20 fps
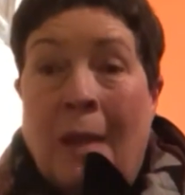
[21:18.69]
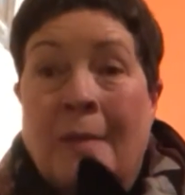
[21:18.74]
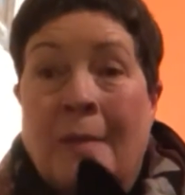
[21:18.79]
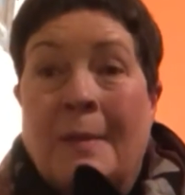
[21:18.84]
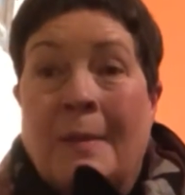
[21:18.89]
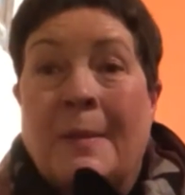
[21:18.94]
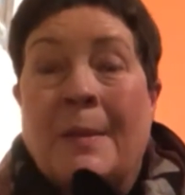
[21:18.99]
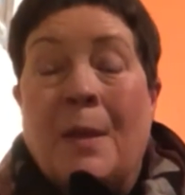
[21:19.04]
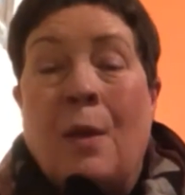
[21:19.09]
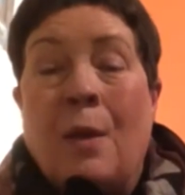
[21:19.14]

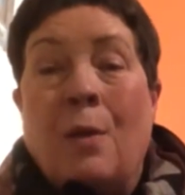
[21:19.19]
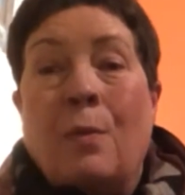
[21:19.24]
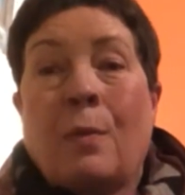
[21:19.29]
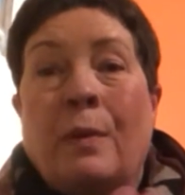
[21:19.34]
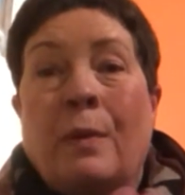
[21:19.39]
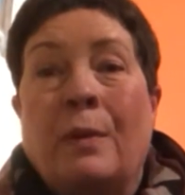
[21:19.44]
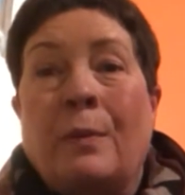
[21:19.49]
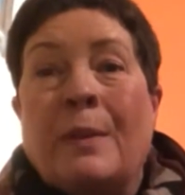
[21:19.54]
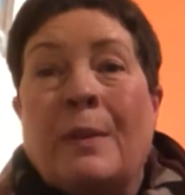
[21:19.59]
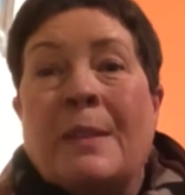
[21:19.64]

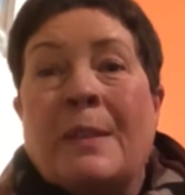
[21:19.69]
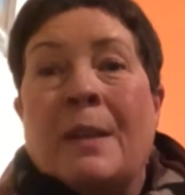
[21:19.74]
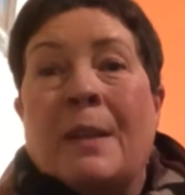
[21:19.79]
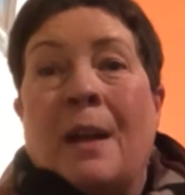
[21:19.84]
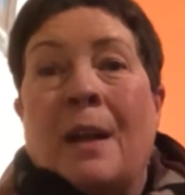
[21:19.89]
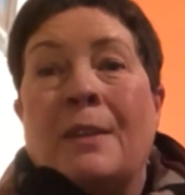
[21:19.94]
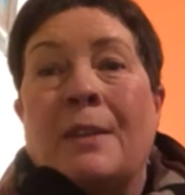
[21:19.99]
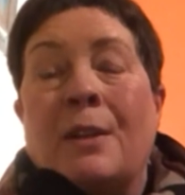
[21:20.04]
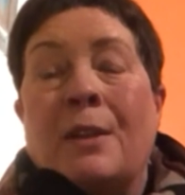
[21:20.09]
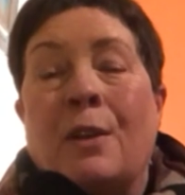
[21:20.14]
So we
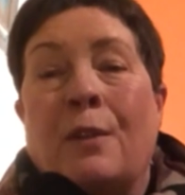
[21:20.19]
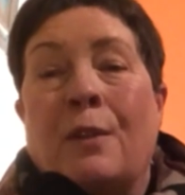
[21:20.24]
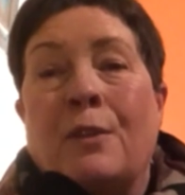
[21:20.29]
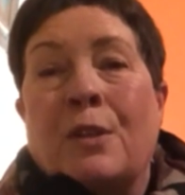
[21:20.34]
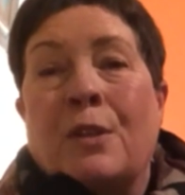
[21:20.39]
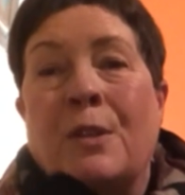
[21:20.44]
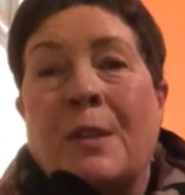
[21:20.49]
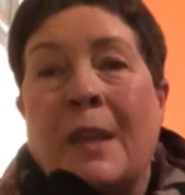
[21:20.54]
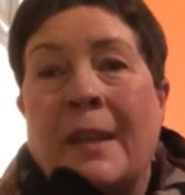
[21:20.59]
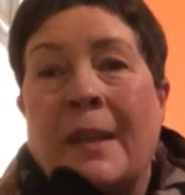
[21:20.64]
started off
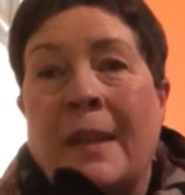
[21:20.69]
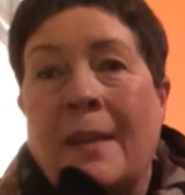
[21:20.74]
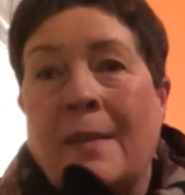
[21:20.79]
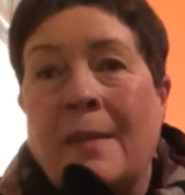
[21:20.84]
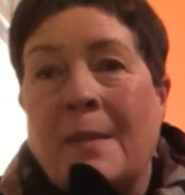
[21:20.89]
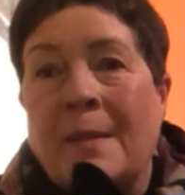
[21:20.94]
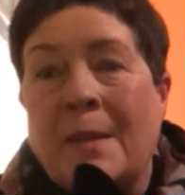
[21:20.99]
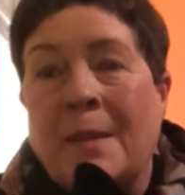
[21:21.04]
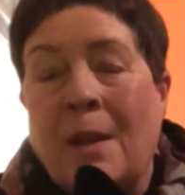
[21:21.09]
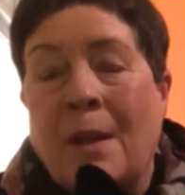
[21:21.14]
just taking
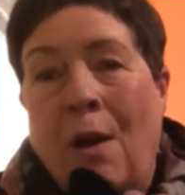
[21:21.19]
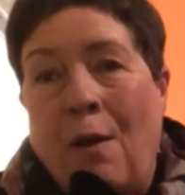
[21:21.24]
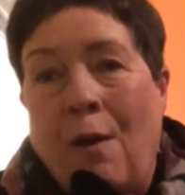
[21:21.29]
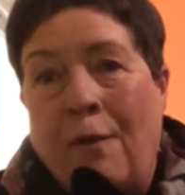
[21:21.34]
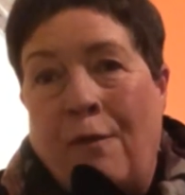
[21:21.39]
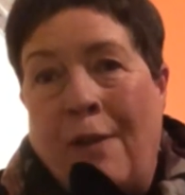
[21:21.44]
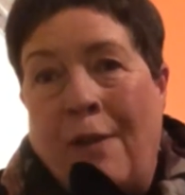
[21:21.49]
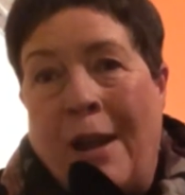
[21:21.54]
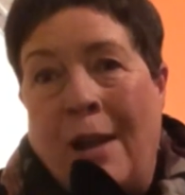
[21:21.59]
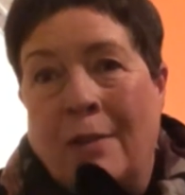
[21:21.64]
the
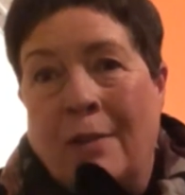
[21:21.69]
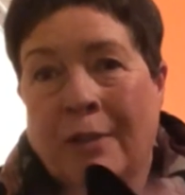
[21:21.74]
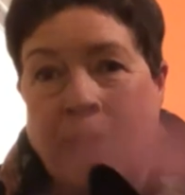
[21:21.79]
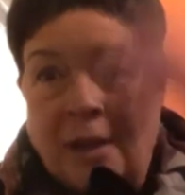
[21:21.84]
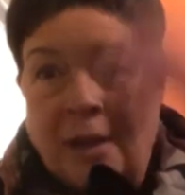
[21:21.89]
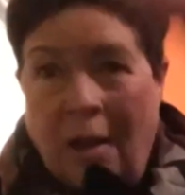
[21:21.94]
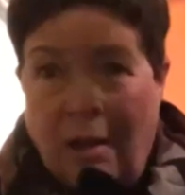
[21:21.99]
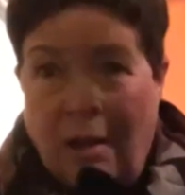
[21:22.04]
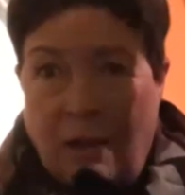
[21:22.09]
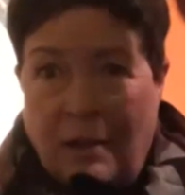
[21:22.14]
staff round
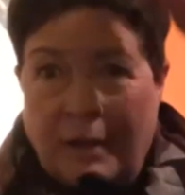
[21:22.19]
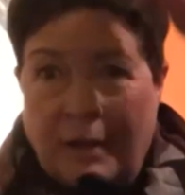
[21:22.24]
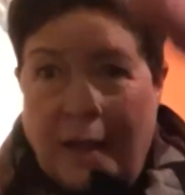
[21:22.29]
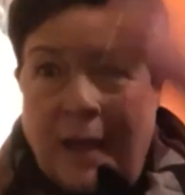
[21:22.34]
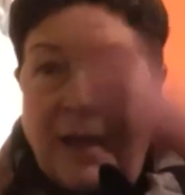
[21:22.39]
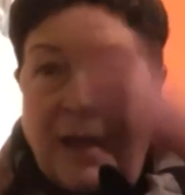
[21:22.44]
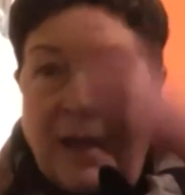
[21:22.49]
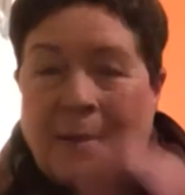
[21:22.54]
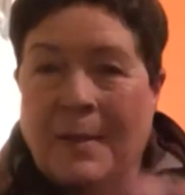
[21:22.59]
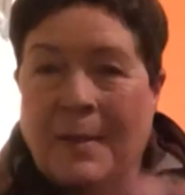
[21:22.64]
in hard
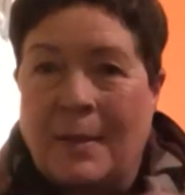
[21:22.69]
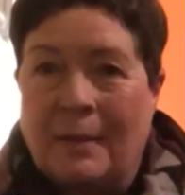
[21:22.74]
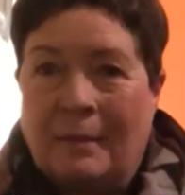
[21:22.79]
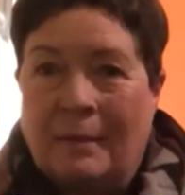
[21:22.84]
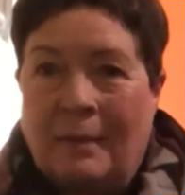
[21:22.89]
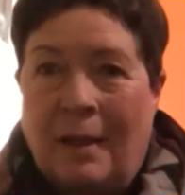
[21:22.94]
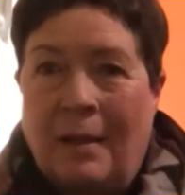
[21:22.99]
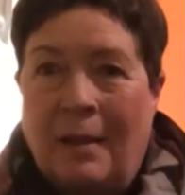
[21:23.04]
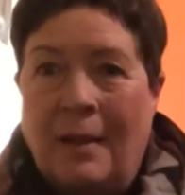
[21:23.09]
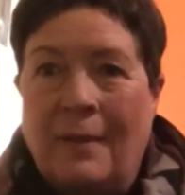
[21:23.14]
hats
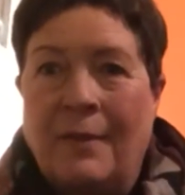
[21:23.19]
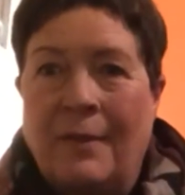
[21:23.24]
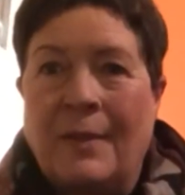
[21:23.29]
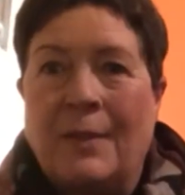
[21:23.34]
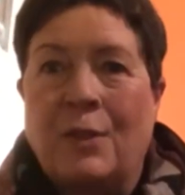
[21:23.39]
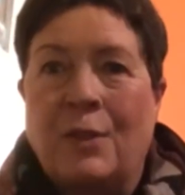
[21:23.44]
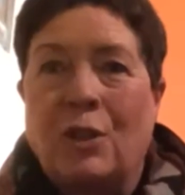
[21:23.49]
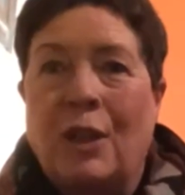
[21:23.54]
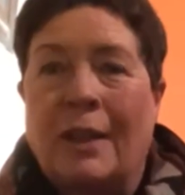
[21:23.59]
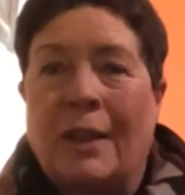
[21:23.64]
and
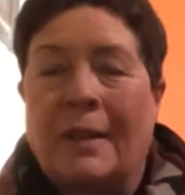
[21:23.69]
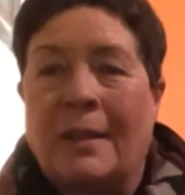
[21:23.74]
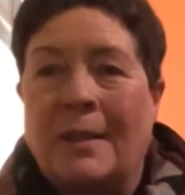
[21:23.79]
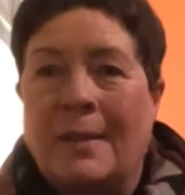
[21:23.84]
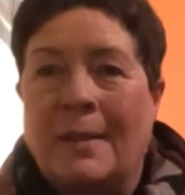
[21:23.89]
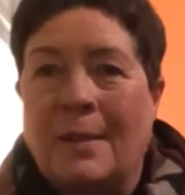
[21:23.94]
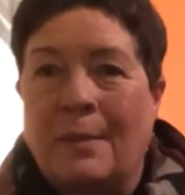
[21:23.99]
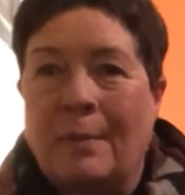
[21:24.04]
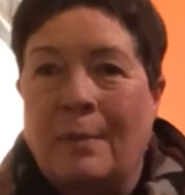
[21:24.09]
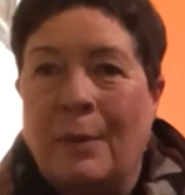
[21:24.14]
high-vis
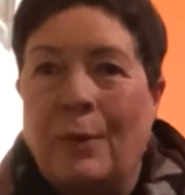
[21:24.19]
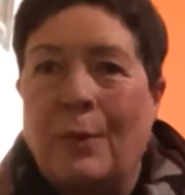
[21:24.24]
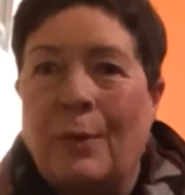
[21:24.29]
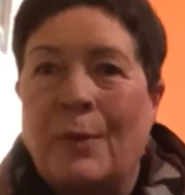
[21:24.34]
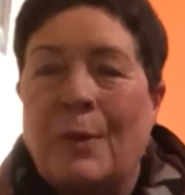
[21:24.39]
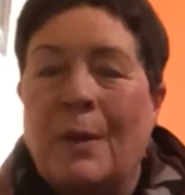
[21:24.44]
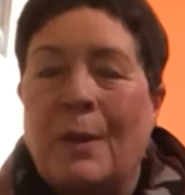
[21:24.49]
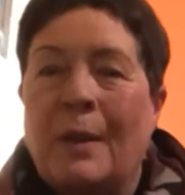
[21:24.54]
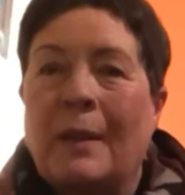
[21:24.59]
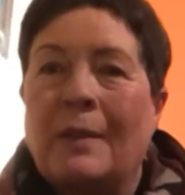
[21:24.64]
jackets and
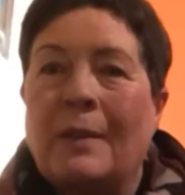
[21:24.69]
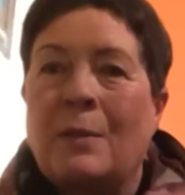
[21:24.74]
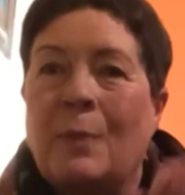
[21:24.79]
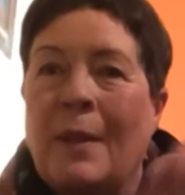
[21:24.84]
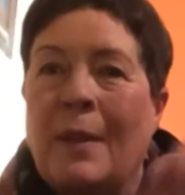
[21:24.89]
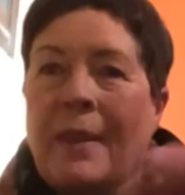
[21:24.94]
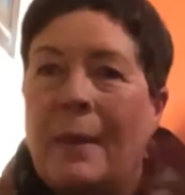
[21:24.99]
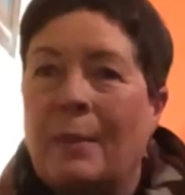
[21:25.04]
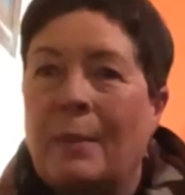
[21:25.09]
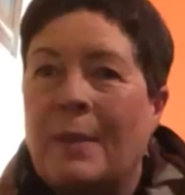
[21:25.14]
boots and things
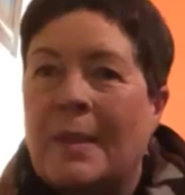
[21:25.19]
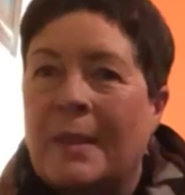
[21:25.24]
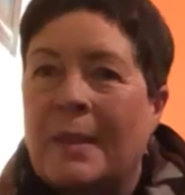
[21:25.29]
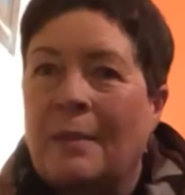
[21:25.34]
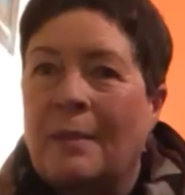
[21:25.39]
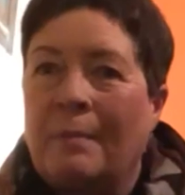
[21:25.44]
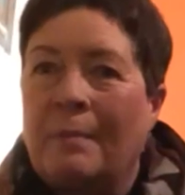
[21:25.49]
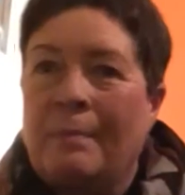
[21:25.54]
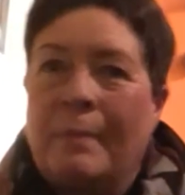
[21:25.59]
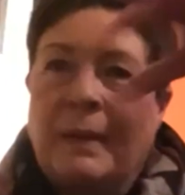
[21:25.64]
when they were
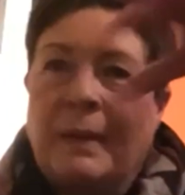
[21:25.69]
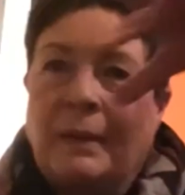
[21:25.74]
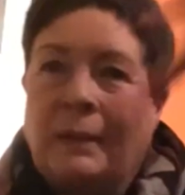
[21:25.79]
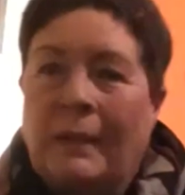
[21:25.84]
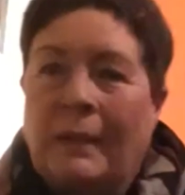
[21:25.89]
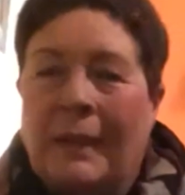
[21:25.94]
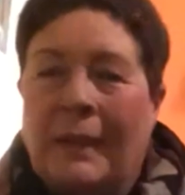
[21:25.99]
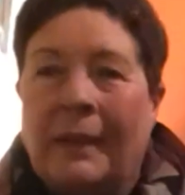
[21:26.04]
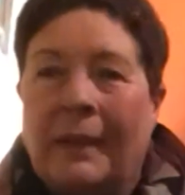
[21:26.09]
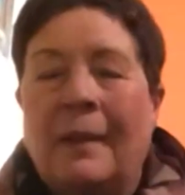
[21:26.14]
still
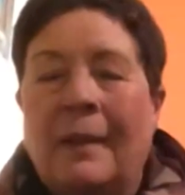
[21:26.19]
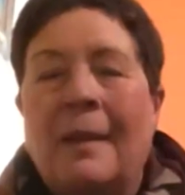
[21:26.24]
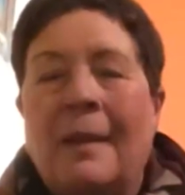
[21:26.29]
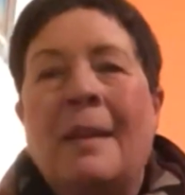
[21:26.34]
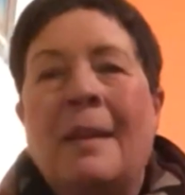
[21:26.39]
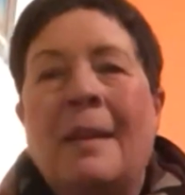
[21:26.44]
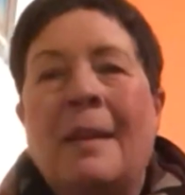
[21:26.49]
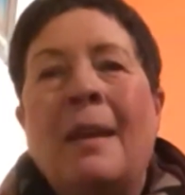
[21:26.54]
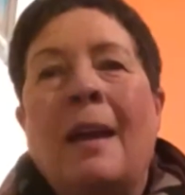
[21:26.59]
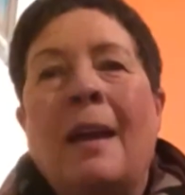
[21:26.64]
building it.
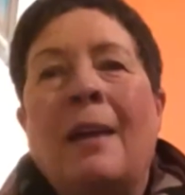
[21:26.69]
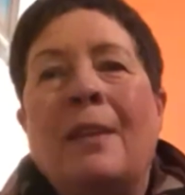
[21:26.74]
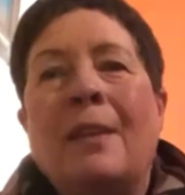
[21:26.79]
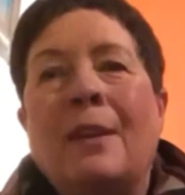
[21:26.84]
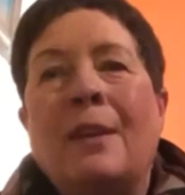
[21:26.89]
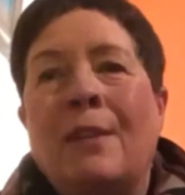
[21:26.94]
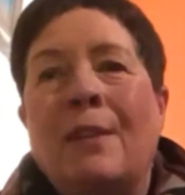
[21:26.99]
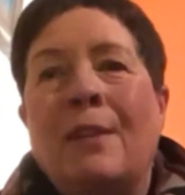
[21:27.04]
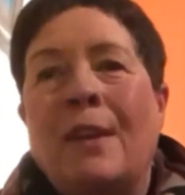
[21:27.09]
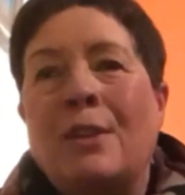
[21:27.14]
And
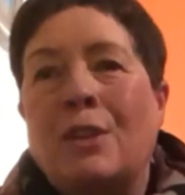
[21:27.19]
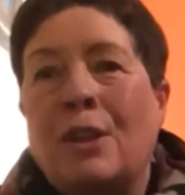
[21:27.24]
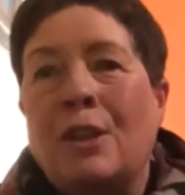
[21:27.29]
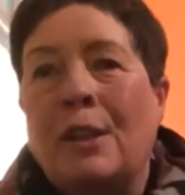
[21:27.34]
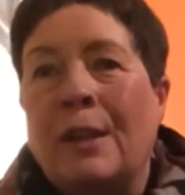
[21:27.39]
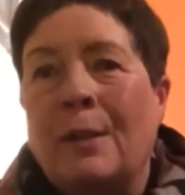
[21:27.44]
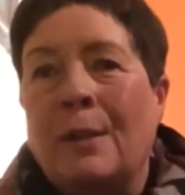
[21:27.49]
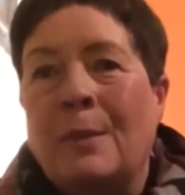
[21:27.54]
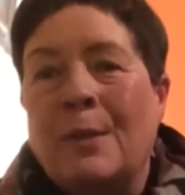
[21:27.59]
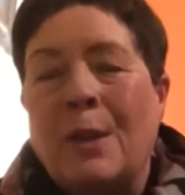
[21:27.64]
then
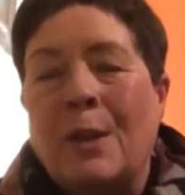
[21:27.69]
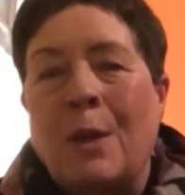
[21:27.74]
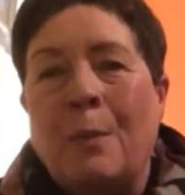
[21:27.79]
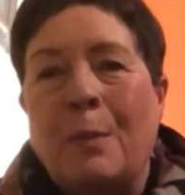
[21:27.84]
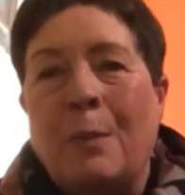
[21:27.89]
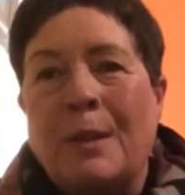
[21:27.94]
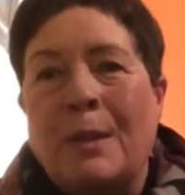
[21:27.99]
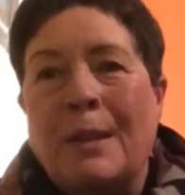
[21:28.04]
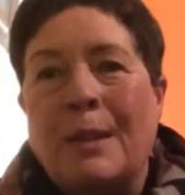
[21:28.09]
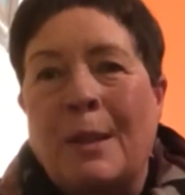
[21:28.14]
eventually it was
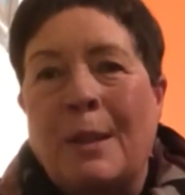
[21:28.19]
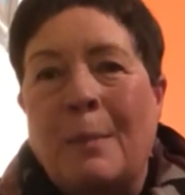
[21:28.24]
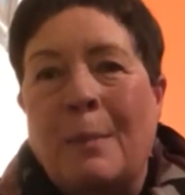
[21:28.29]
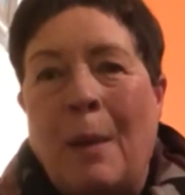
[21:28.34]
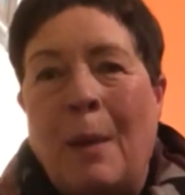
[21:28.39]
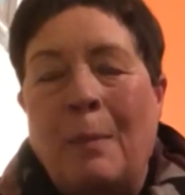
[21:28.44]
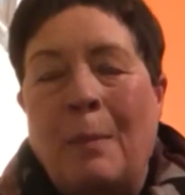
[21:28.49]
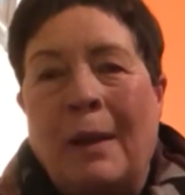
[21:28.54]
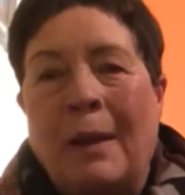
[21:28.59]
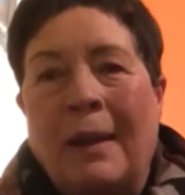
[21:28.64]
open to the
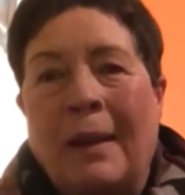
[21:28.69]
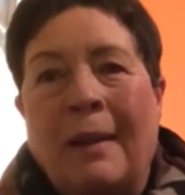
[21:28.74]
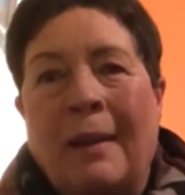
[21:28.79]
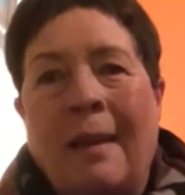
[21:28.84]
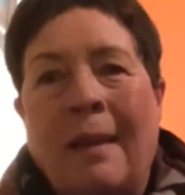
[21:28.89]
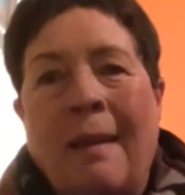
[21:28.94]
public.